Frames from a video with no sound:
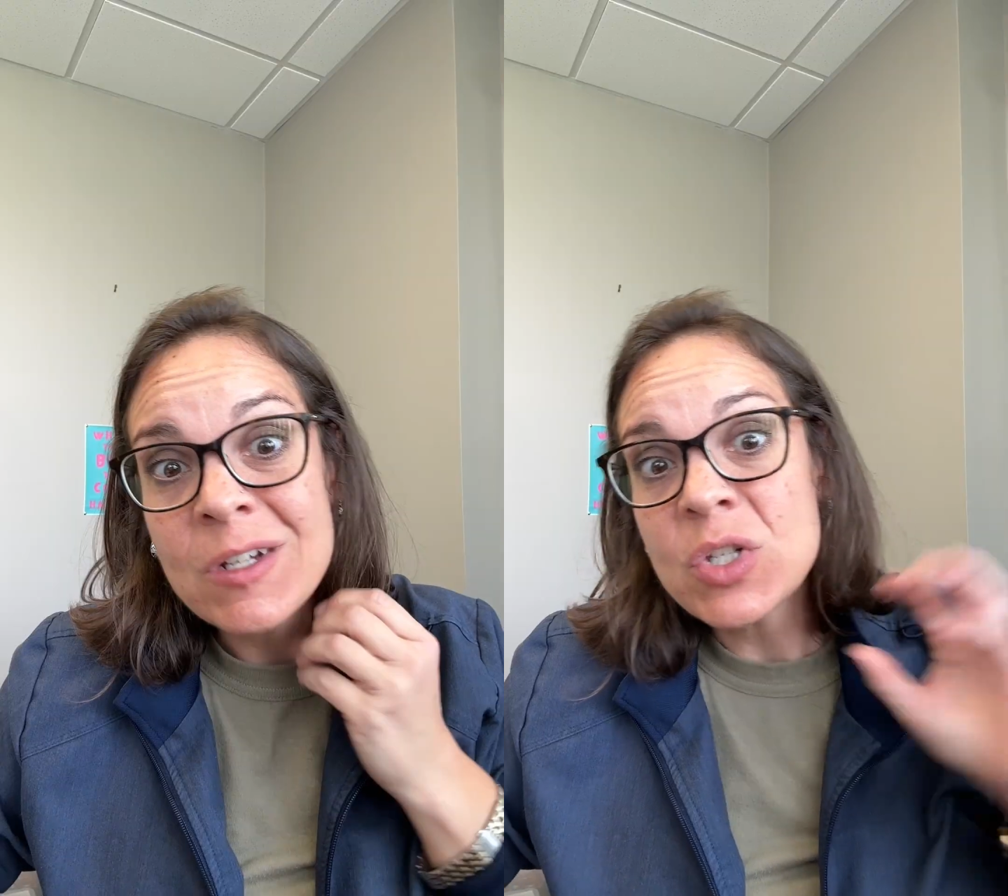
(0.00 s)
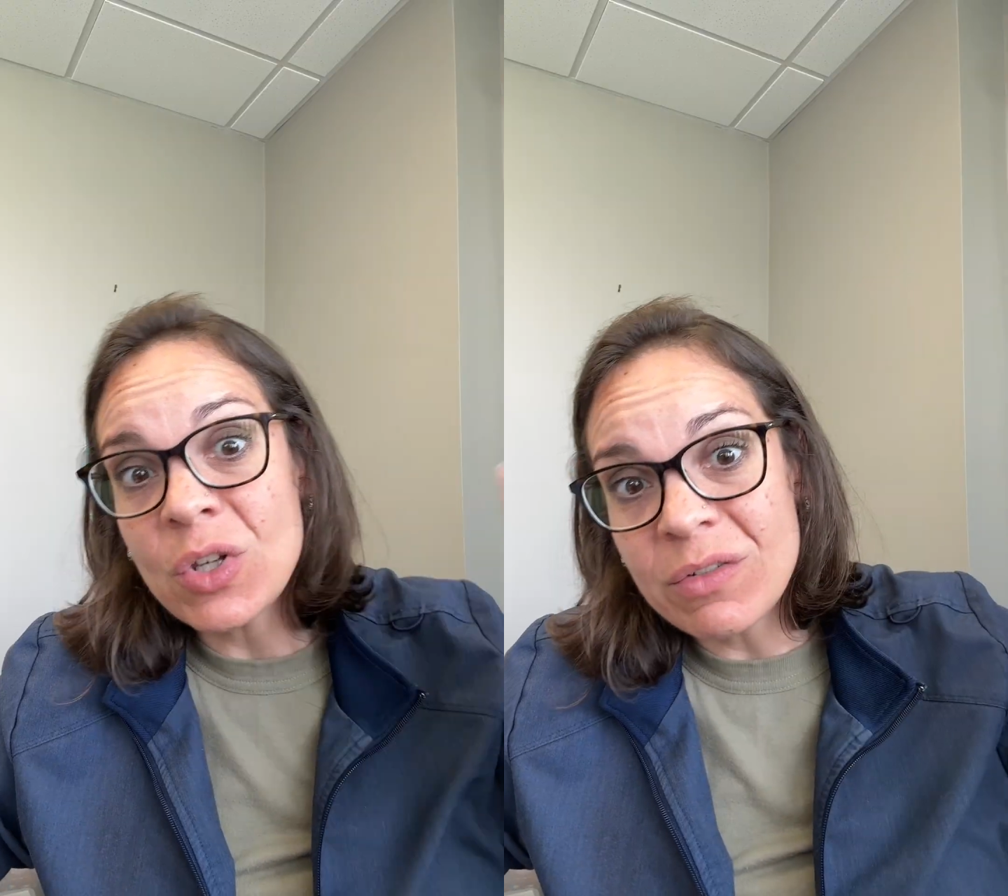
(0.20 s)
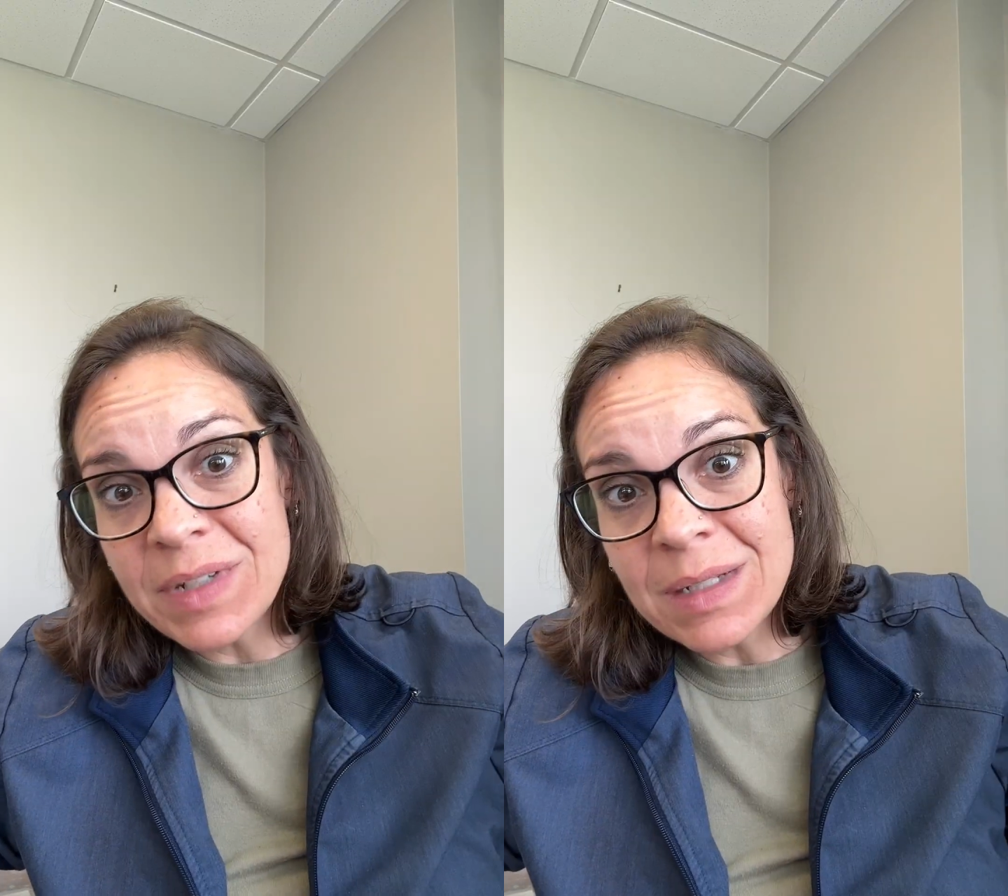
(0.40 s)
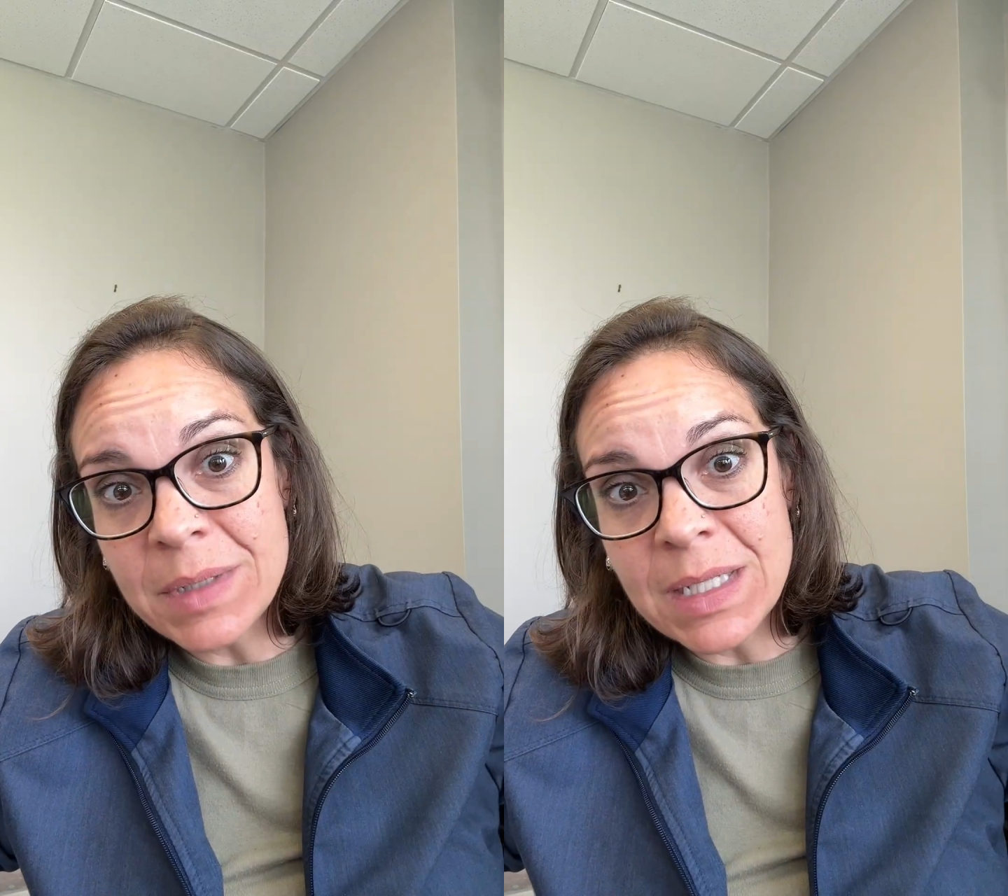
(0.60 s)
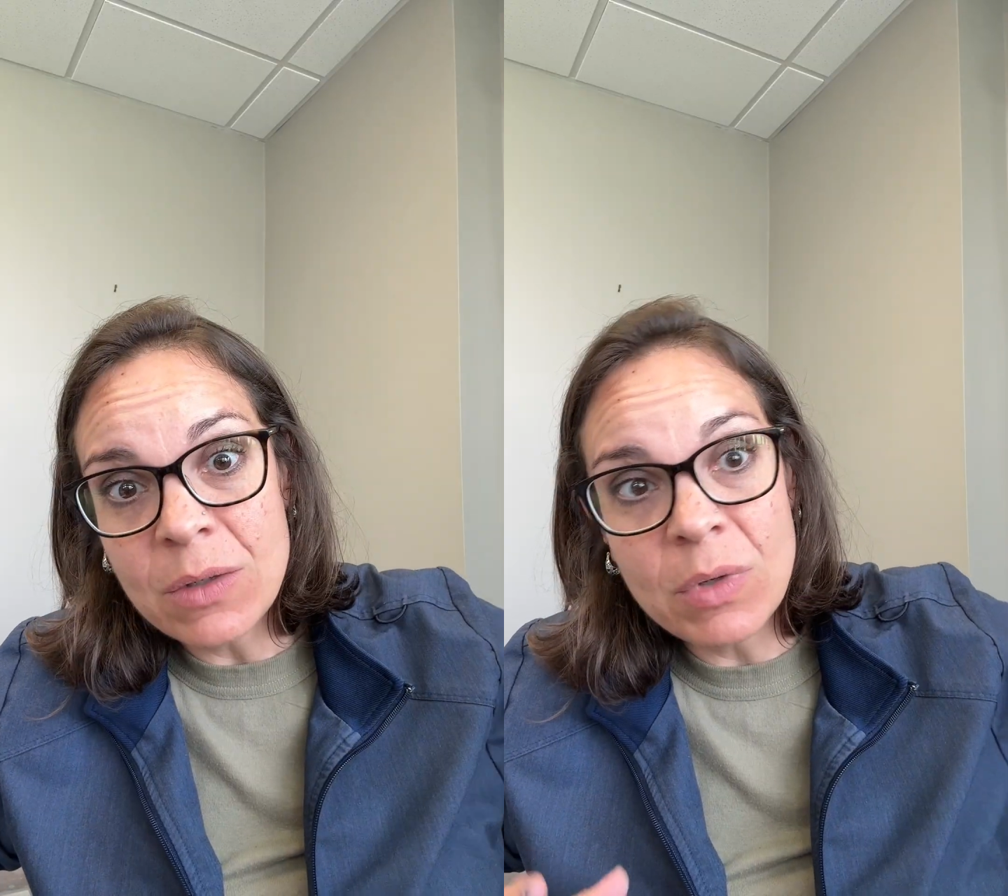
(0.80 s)
to your
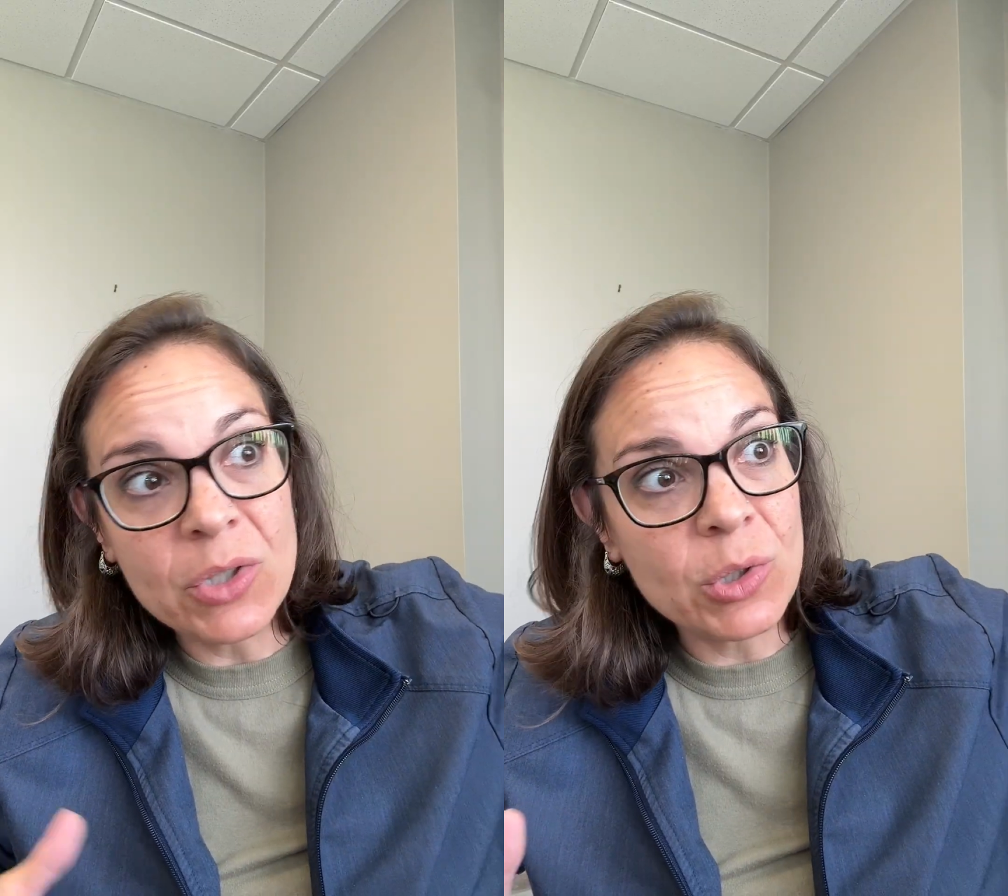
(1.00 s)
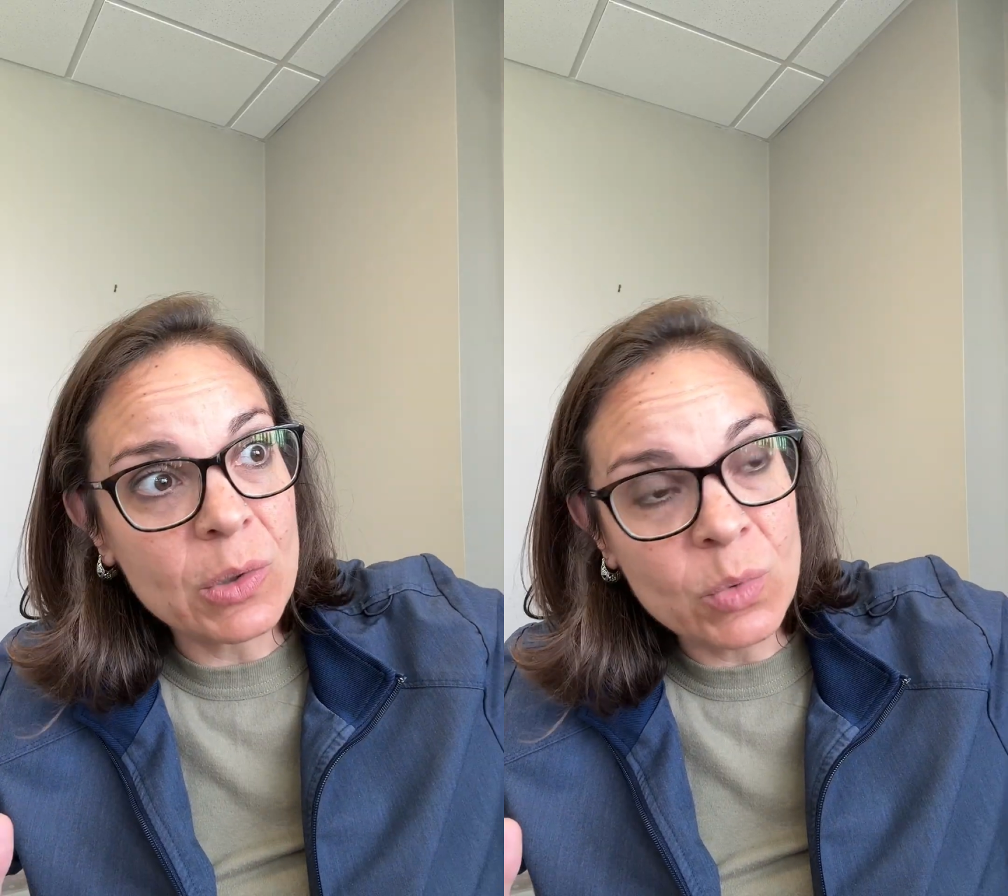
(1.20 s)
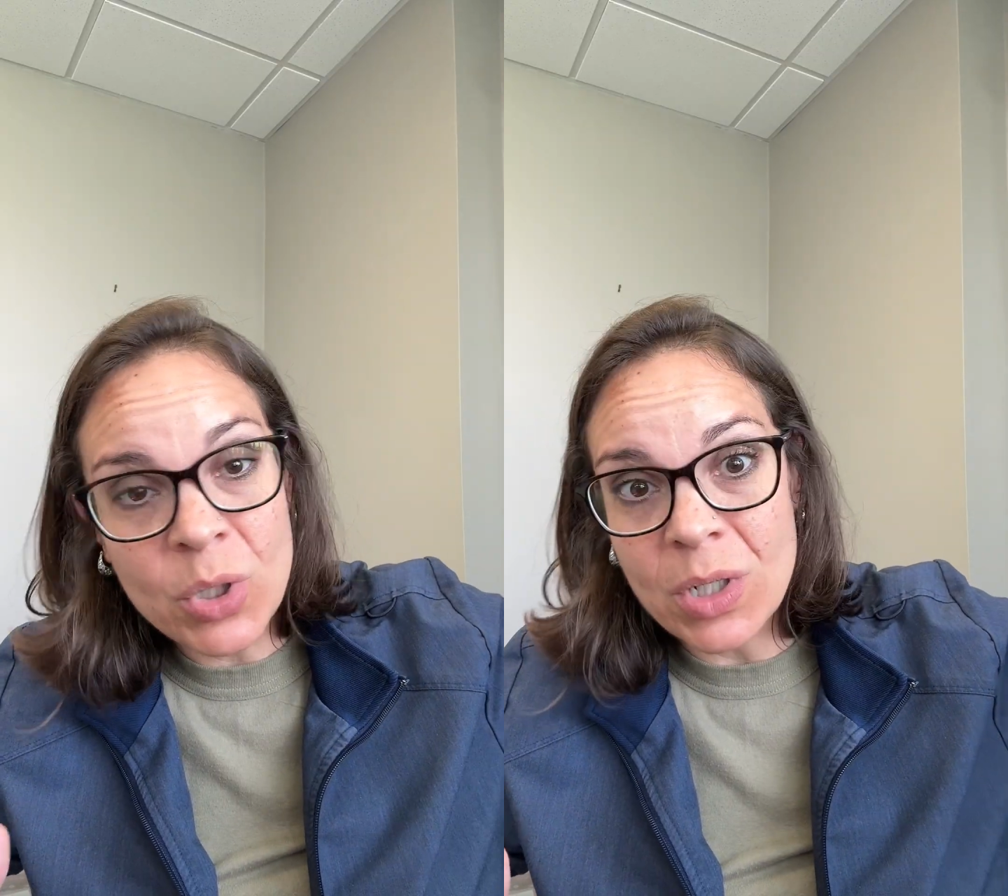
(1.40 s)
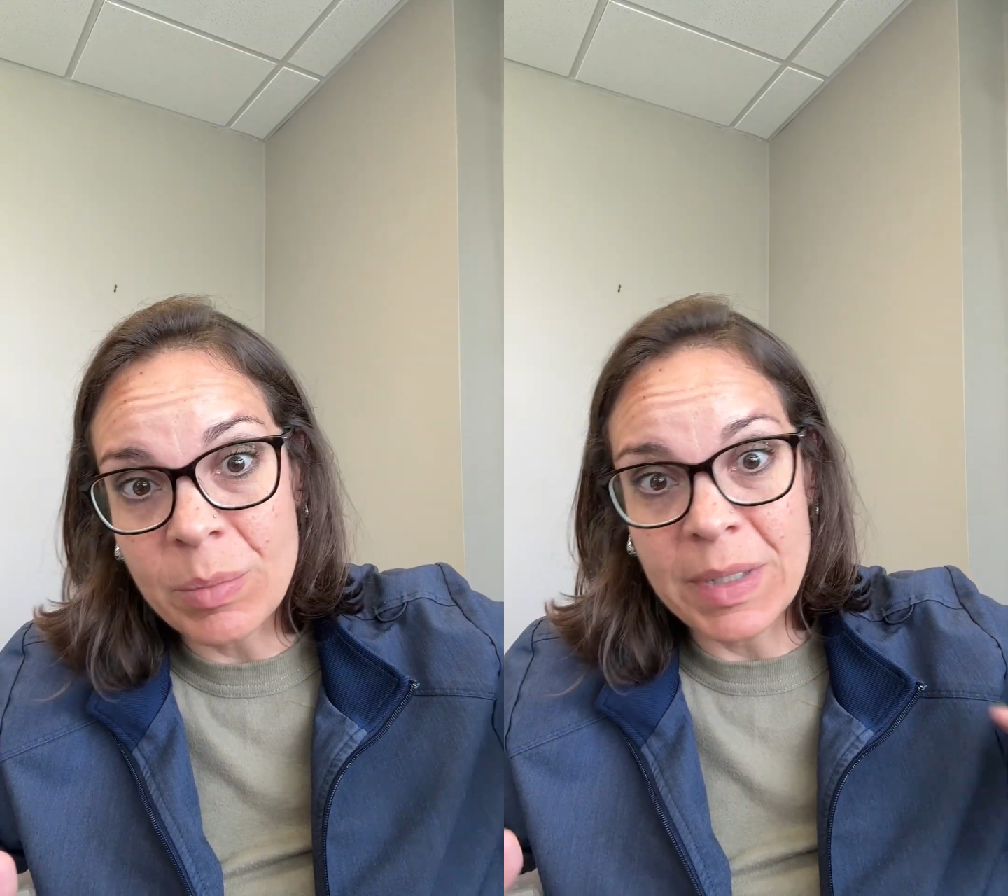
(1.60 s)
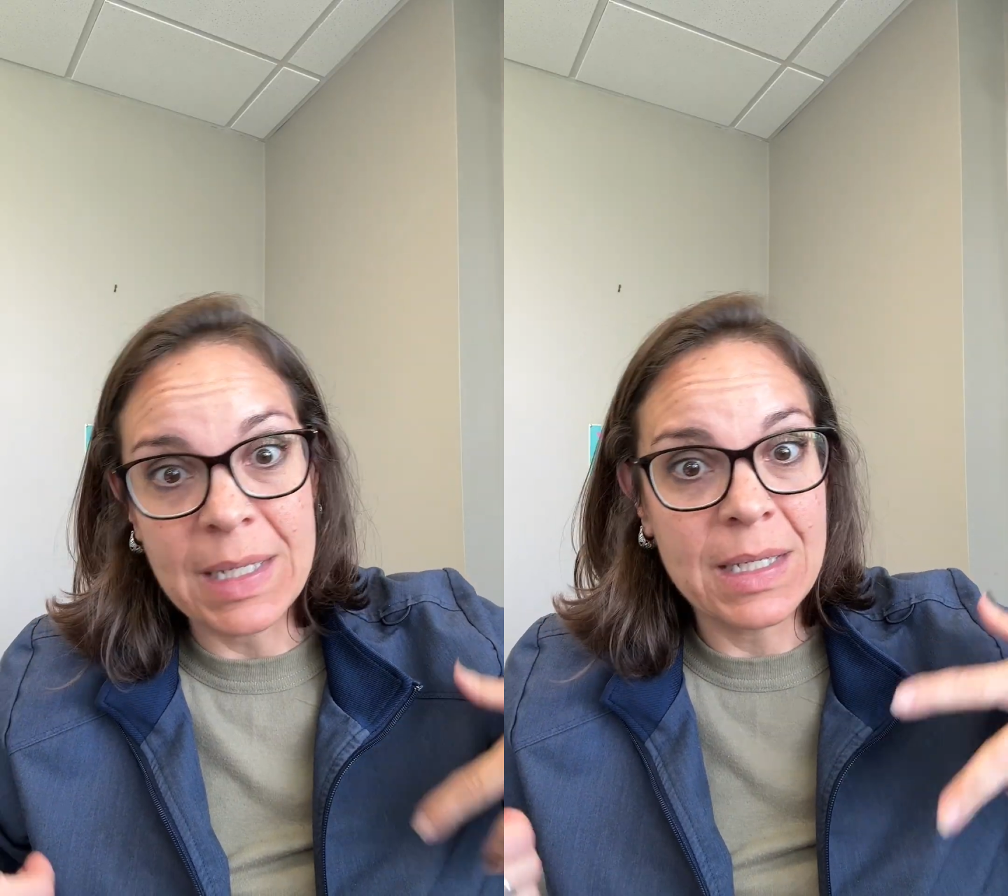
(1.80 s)
family while you're at work
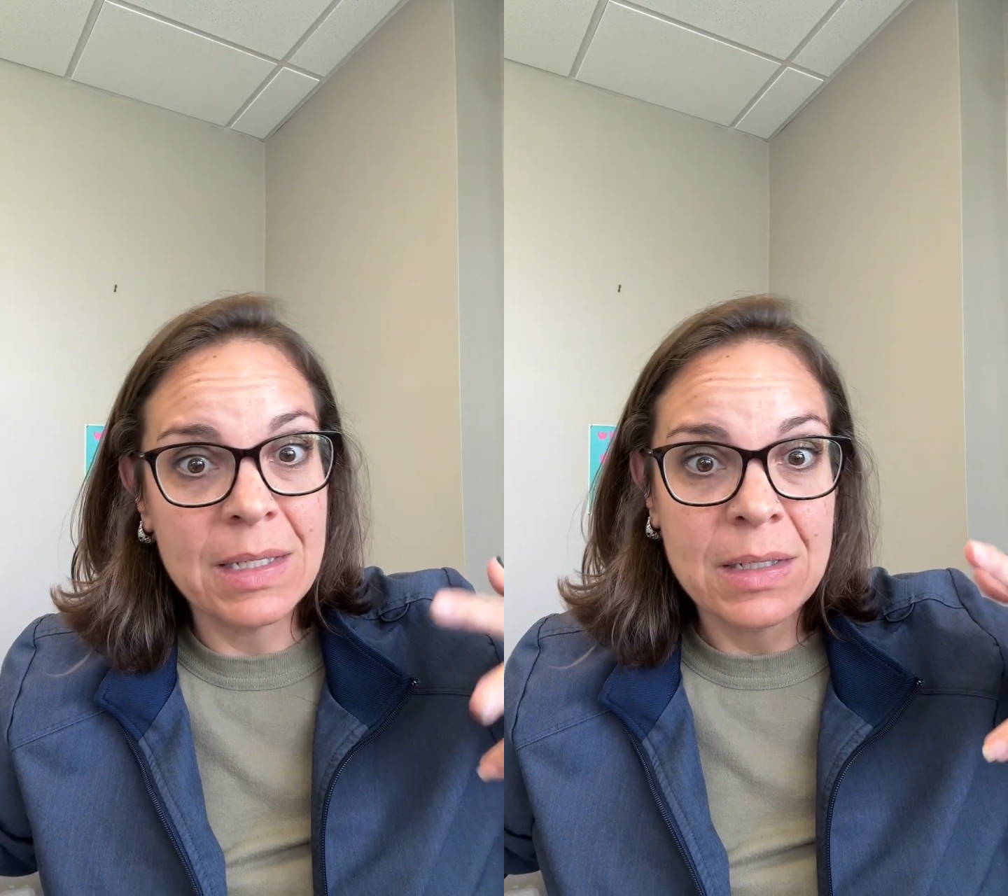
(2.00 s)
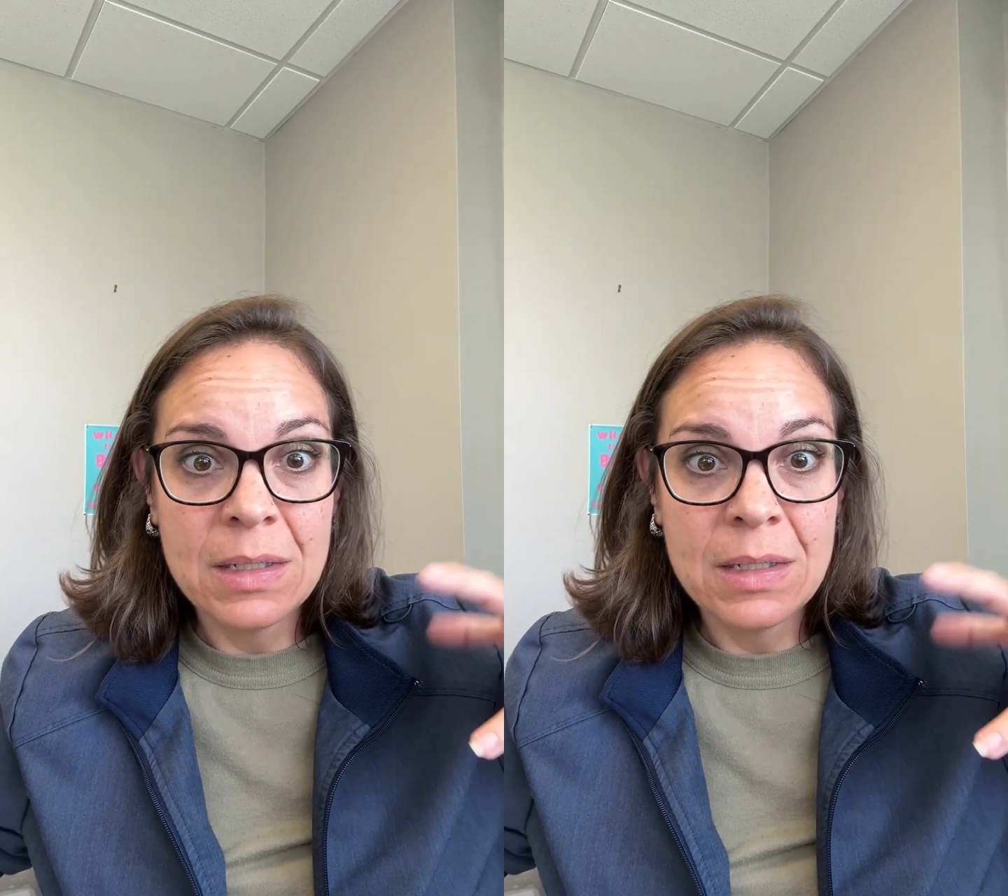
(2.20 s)
by